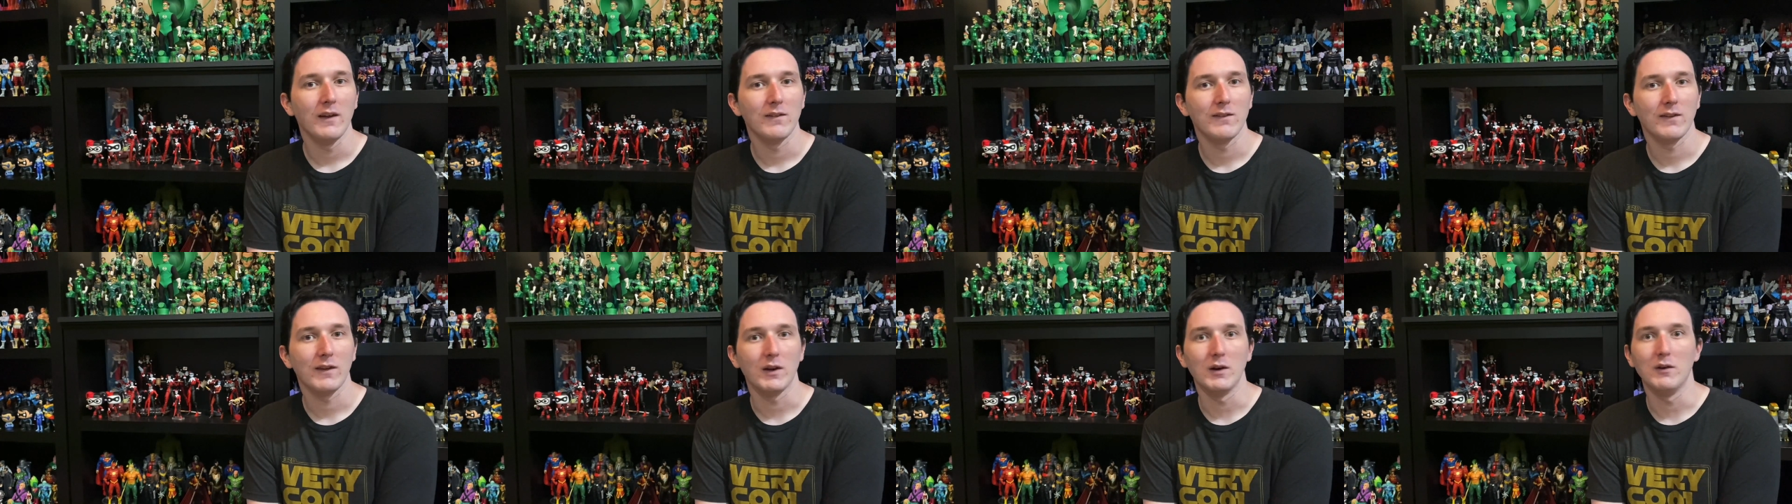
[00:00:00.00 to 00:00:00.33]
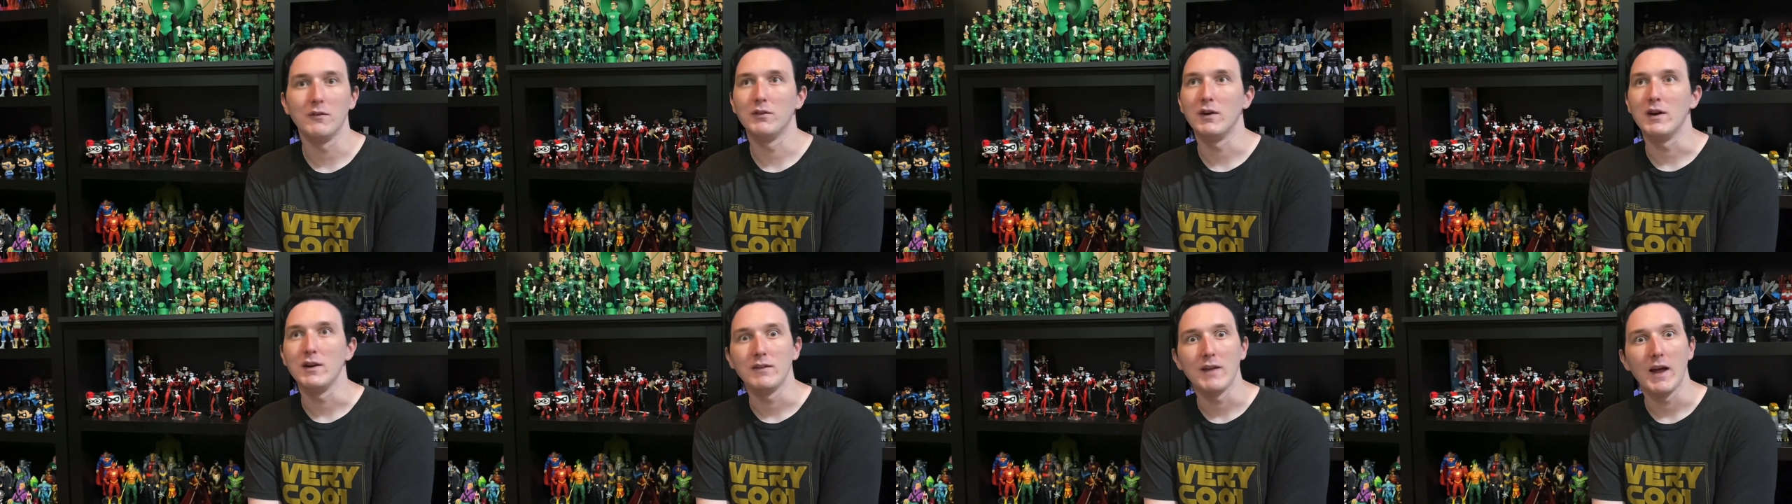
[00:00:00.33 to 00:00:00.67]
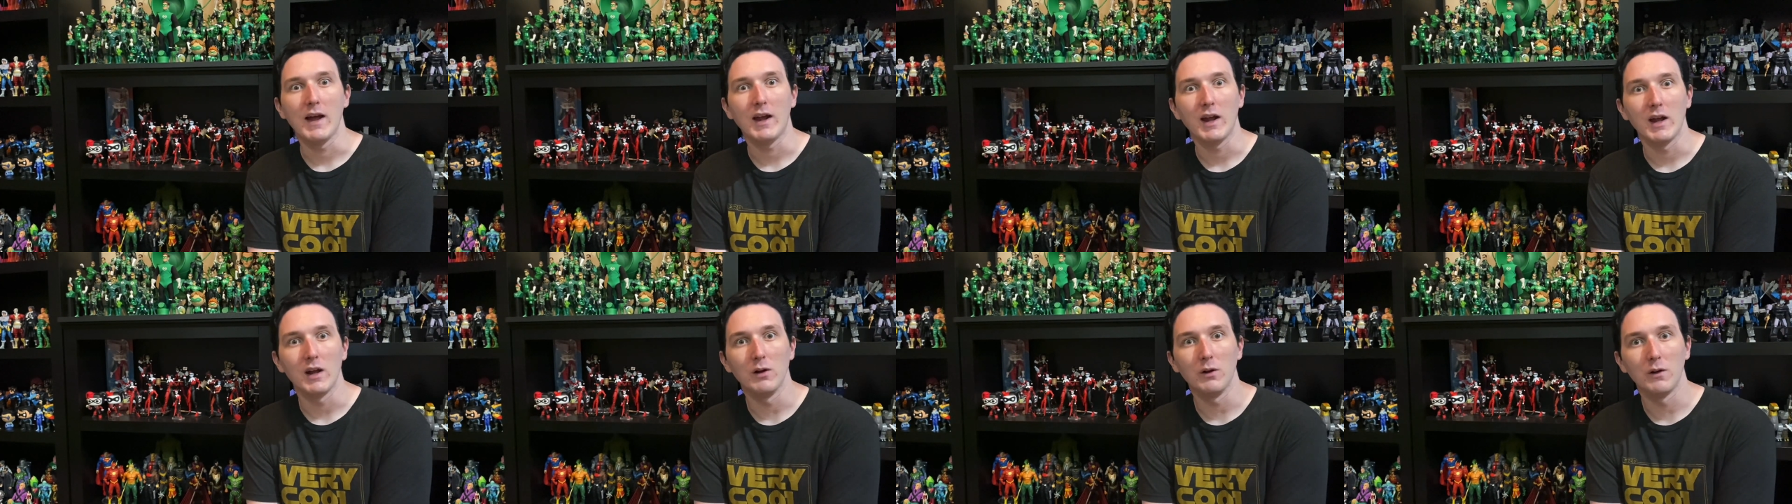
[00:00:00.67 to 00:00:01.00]
It's like over a
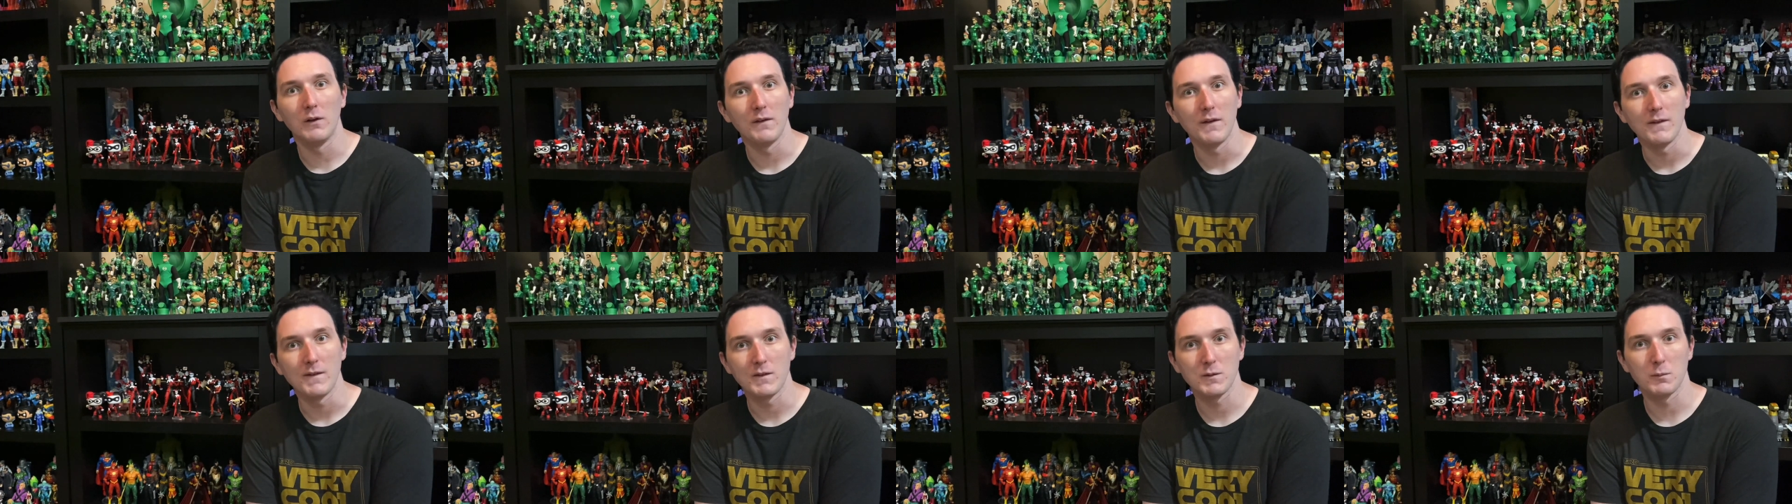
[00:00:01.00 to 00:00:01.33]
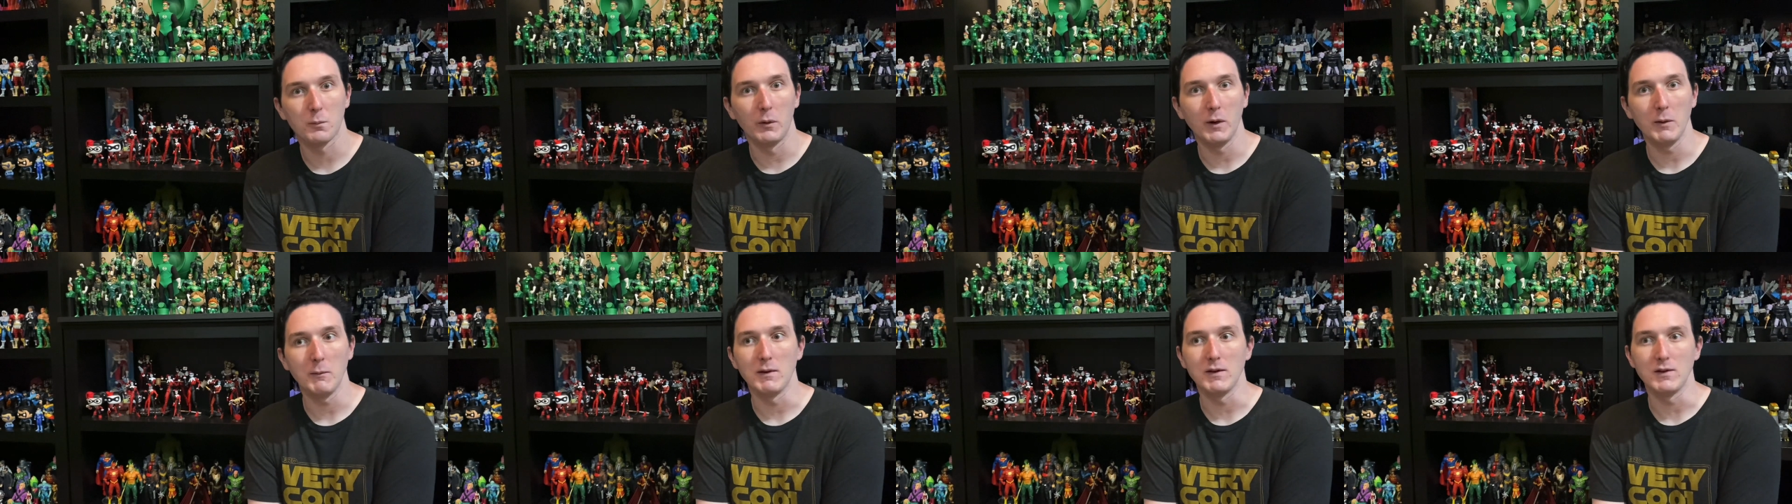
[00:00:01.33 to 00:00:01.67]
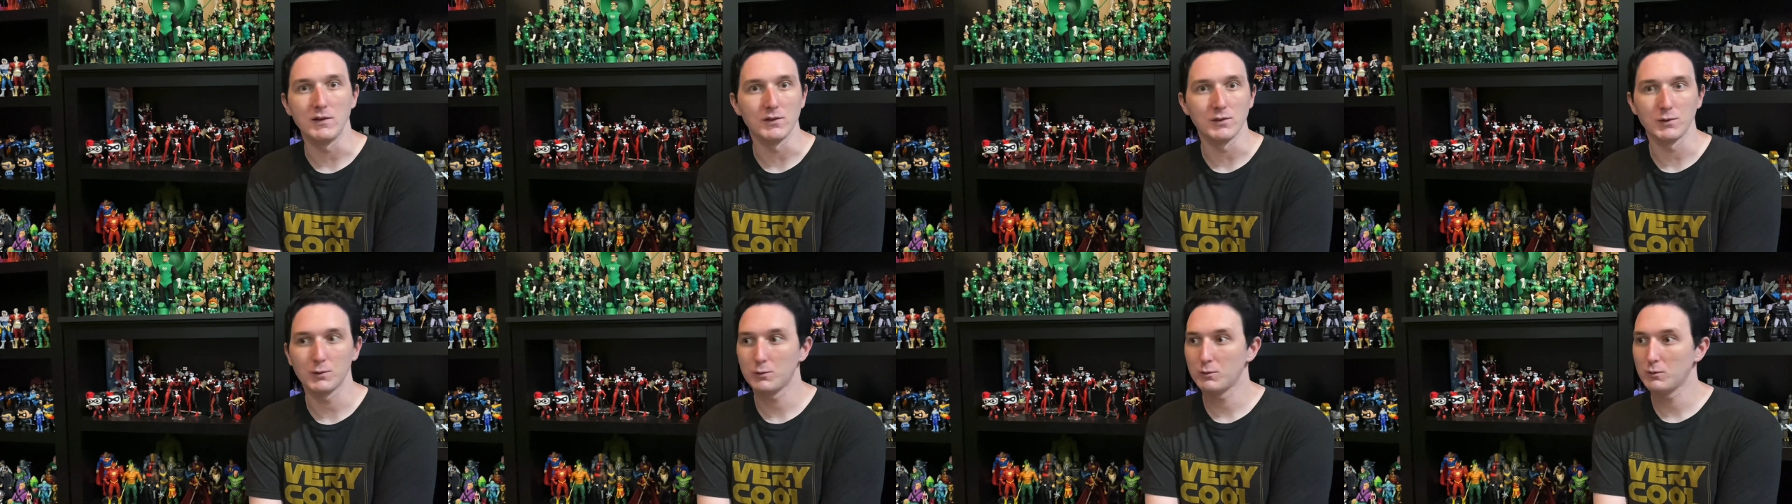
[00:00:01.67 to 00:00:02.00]
decade old at this point, which
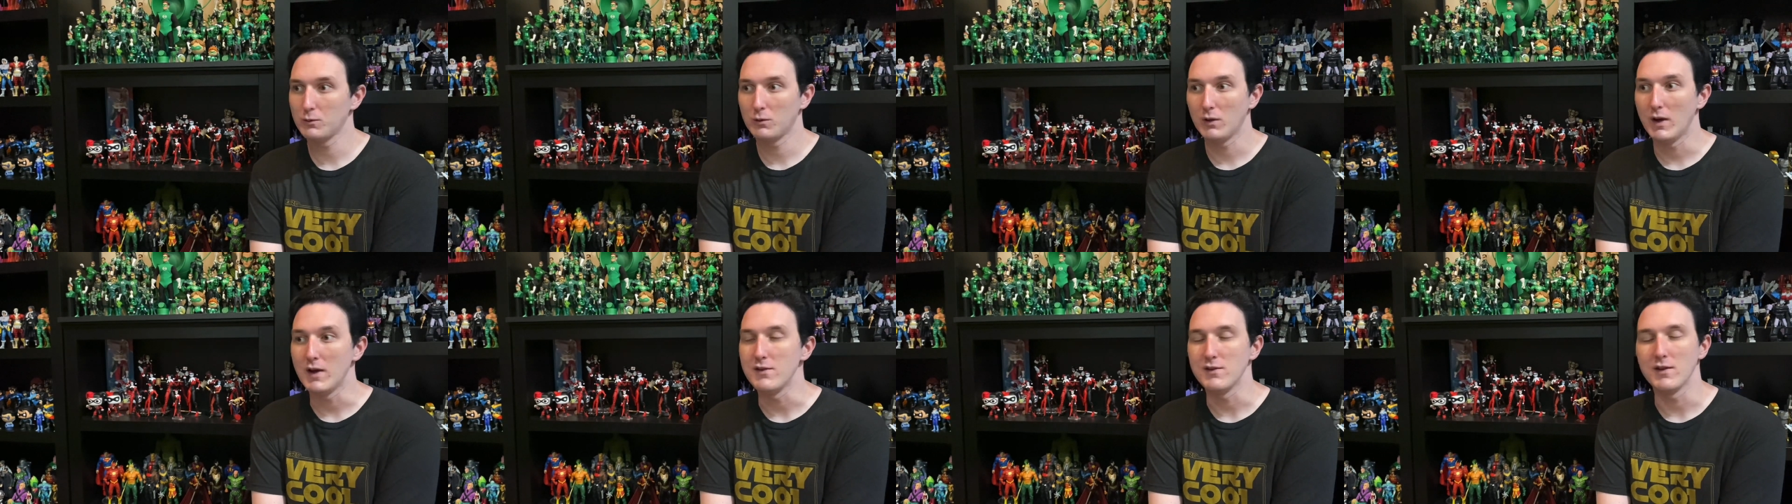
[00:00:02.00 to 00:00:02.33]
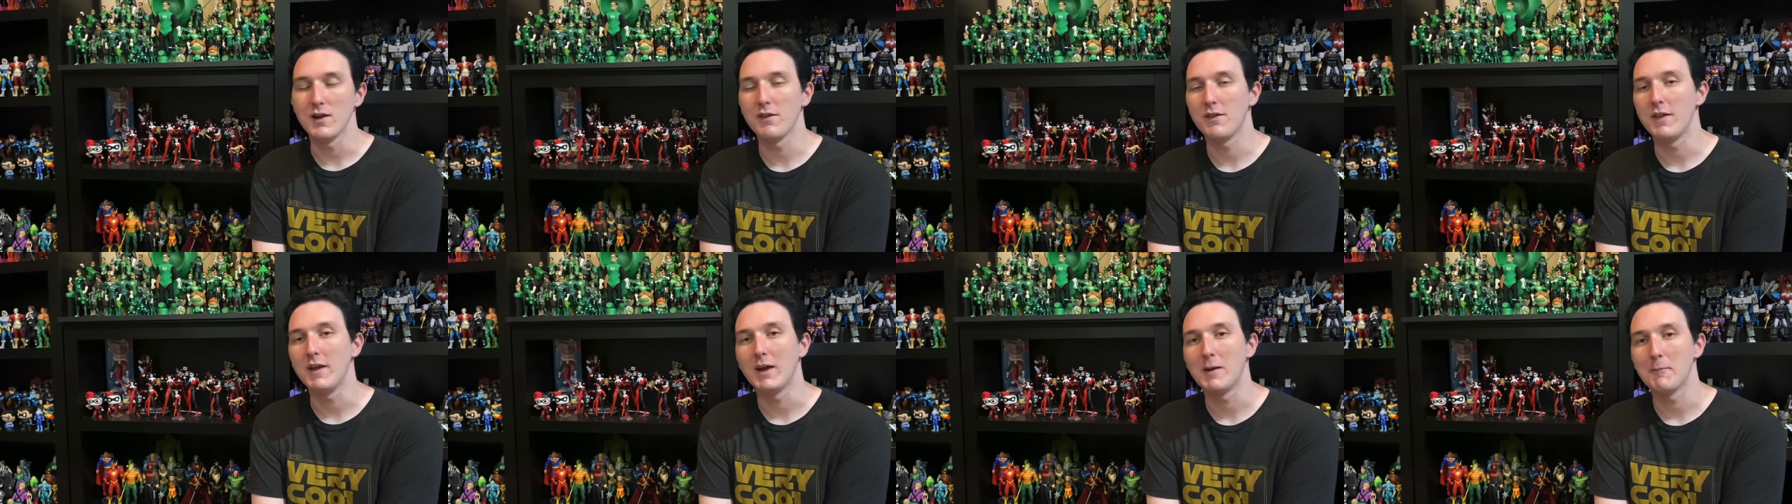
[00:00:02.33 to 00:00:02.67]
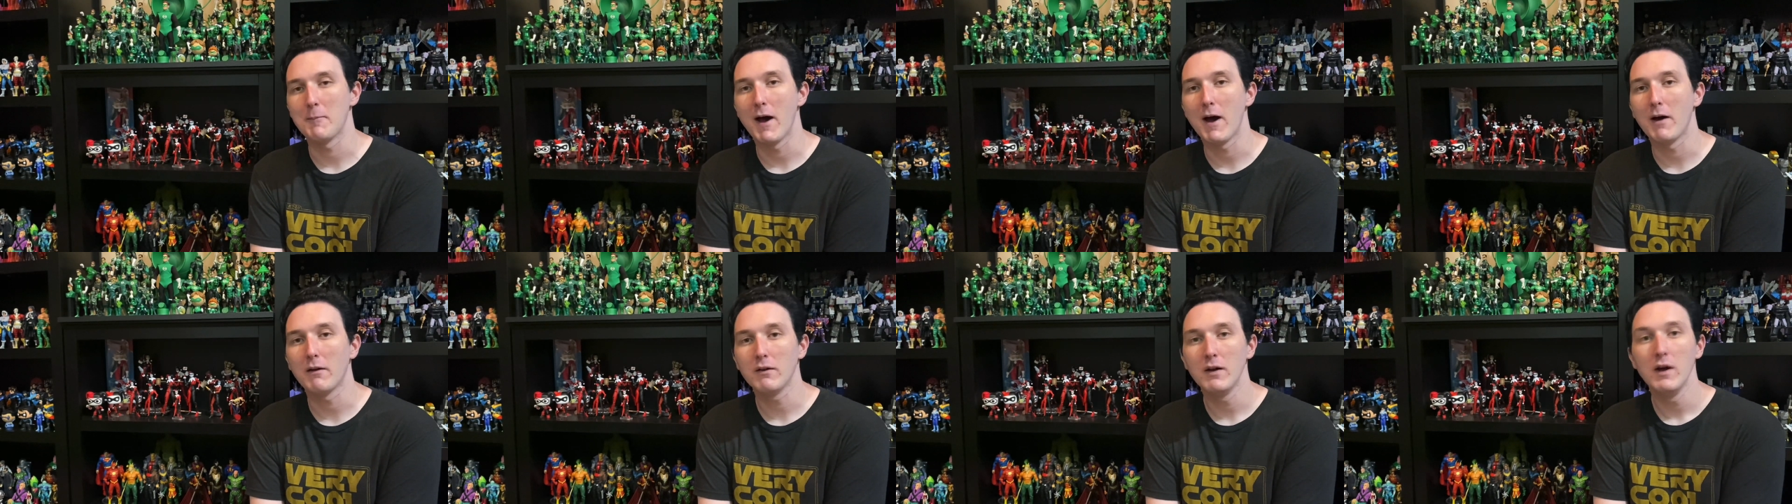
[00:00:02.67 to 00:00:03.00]
is crazy to think
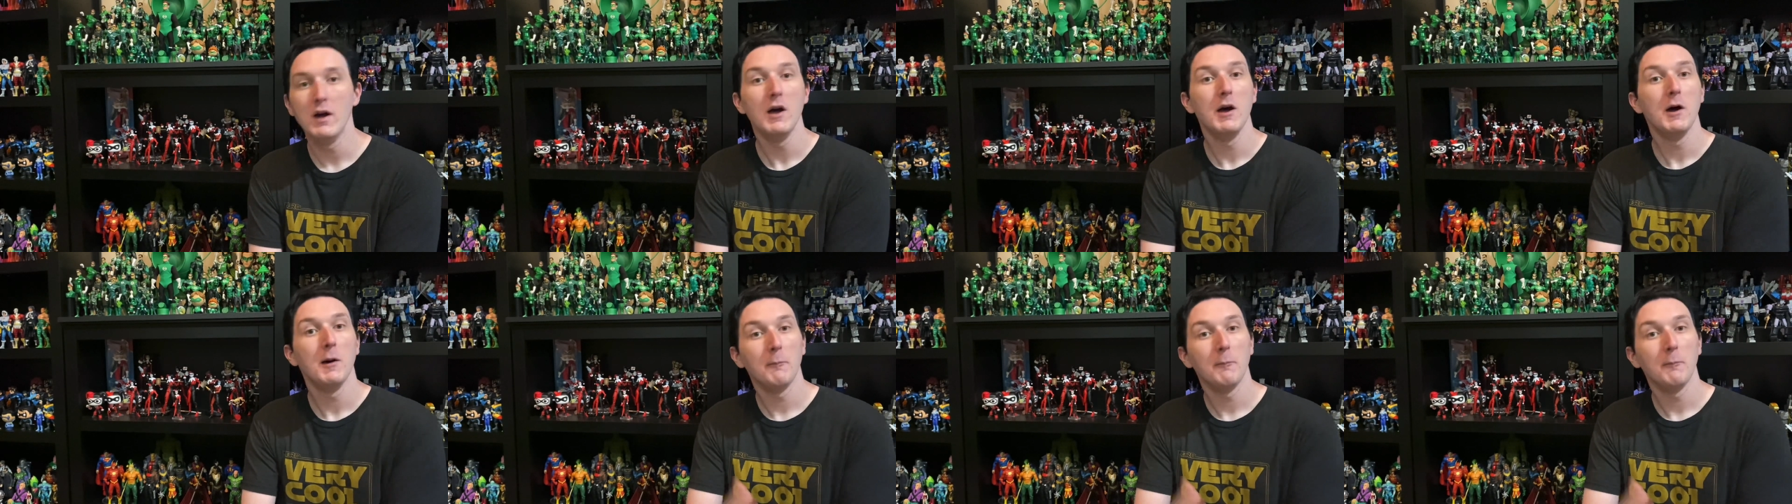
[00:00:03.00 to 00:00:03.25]
about.